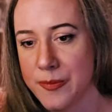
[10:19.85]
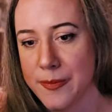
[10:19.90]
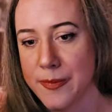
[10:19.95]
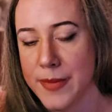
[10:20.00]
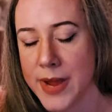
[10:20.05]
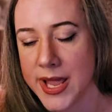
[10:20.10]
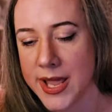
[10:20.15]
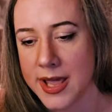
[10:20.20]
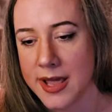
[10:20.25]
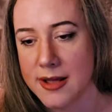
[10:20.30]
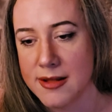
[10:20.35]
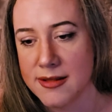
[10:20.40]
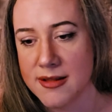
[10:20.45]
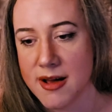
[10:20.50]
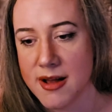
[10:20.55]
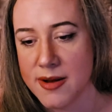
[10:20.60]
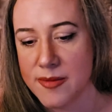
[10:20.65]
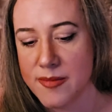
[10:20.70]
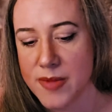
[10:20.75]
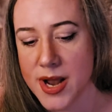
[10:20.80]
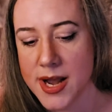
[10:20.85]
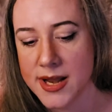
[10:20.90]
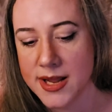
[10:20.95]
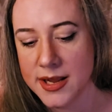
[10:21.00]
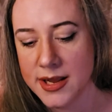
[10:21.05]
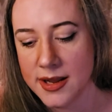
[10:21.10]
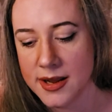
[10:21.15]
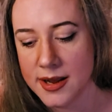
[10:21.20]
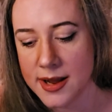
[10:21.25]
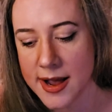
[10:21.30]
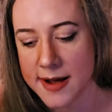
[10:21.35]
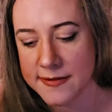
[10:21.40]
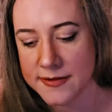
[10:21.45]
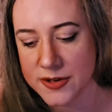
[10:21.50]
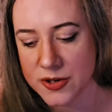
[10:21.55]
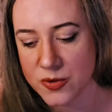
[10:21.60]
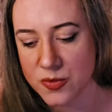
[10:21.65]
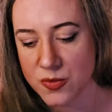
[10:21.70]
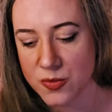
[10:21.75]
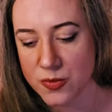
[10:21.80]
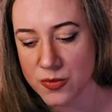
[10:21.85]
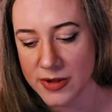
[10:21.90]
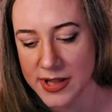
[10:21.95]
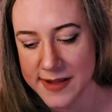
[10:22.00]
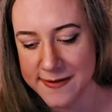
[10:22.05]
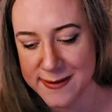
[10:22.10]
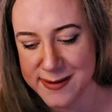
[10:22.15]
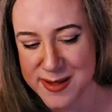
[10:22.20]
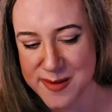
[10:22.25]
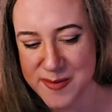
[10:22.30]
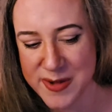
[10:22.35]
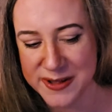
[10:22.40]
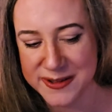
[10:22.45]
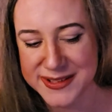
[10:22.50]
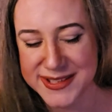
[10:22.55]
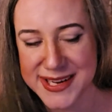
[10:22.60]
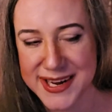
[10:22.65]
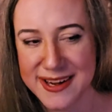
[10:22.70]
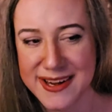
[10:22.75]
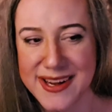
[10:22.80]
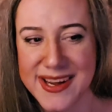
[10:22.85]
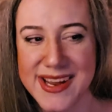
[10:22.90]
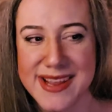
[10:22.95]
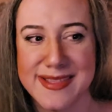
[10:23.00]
making a lot of money after leaving the military,